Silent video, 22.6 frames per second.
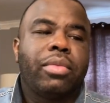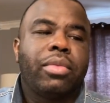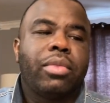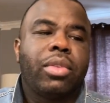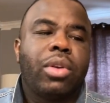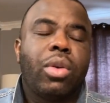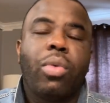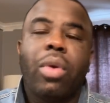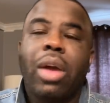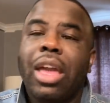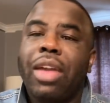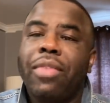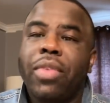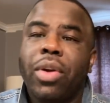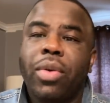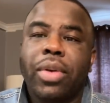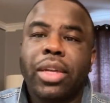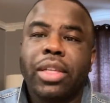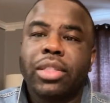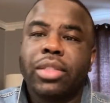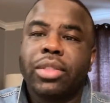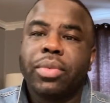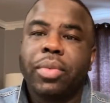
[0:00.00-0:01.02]
Quavo
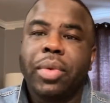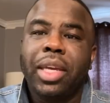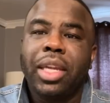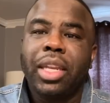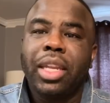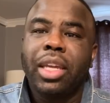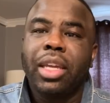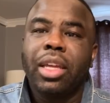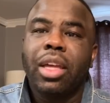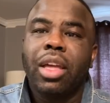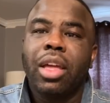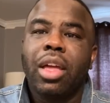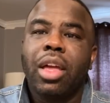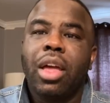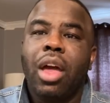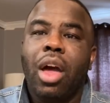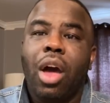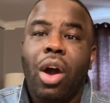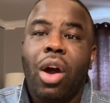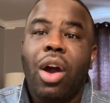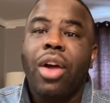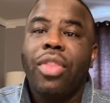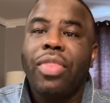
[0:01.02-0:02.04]
and Saweetie
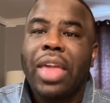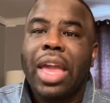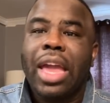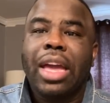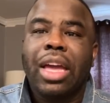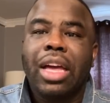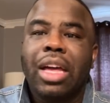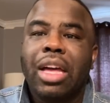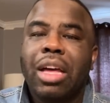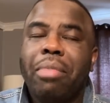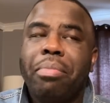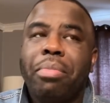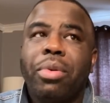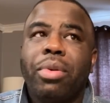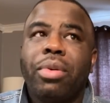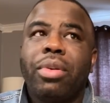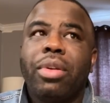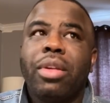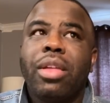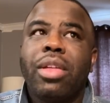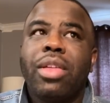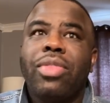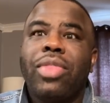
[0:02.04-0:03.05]
are that
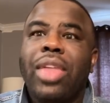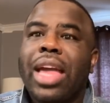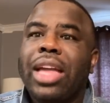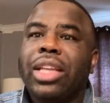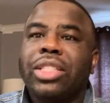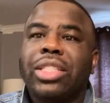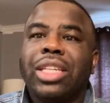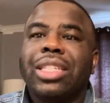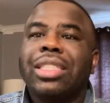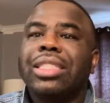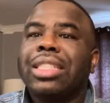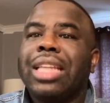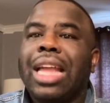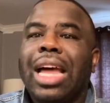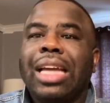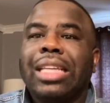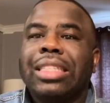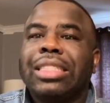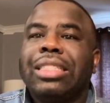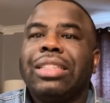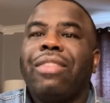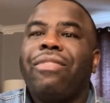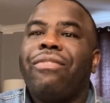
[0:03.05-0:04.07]
couple that just
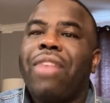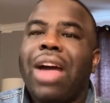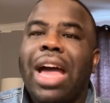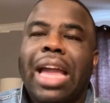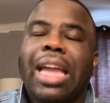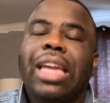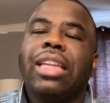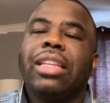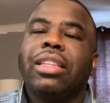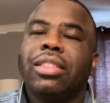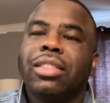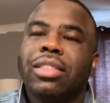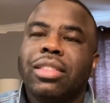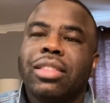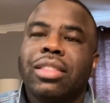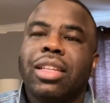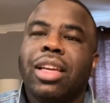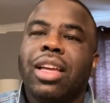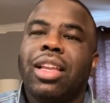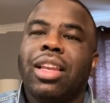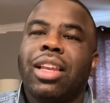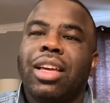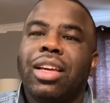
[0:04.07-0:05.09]
likes to fight.
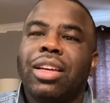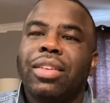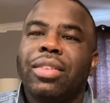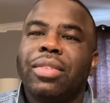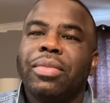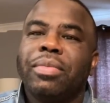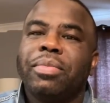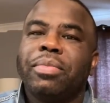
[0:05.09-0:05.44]
Hello?